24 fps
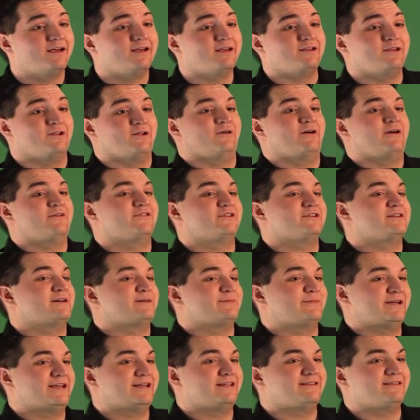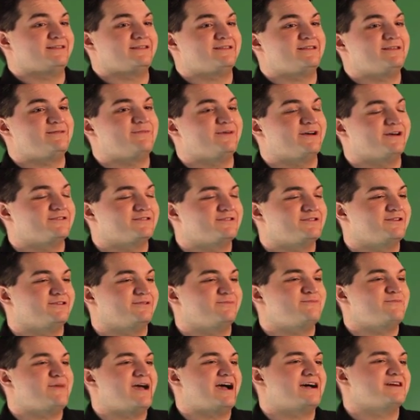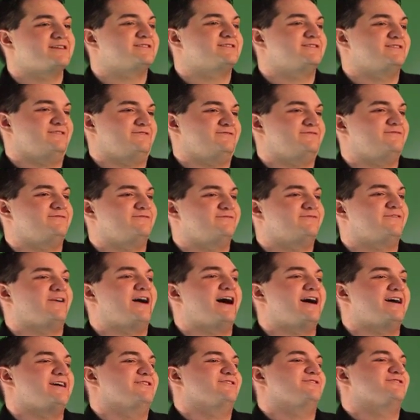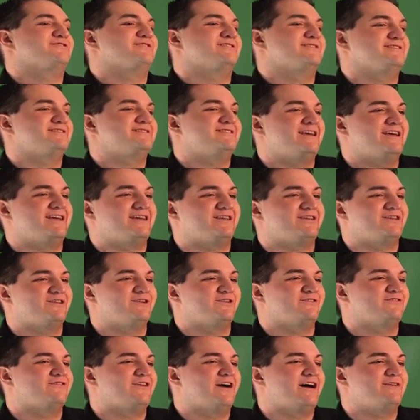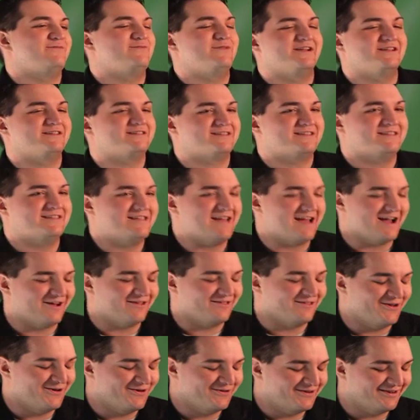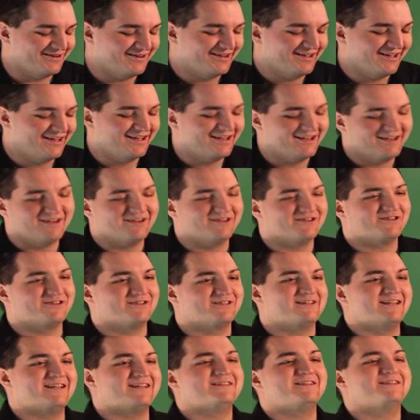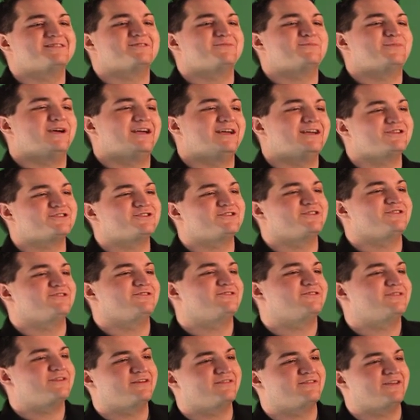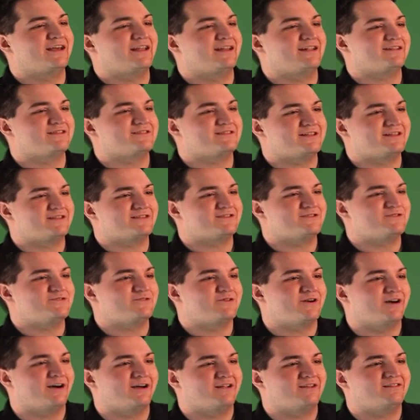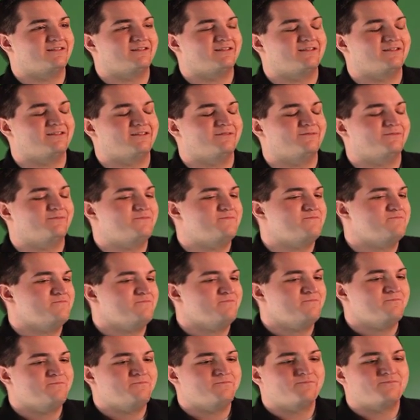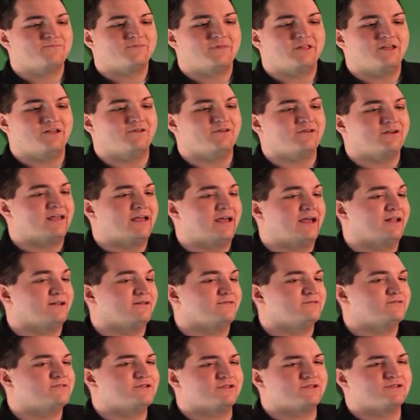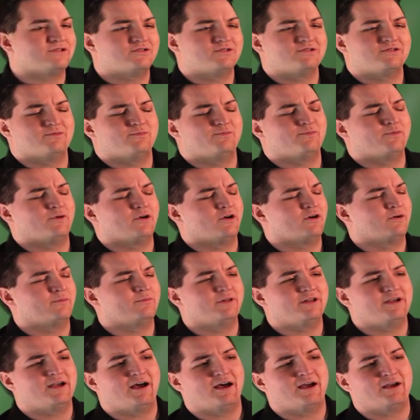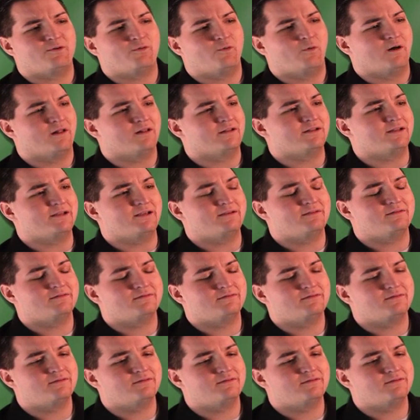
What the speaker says: you know, every time I get these emails, you know, massive files that take, you know, 5 minutes to download, and it's just anticipation of getting to see this new content, and, you know, again, just superbly high quality.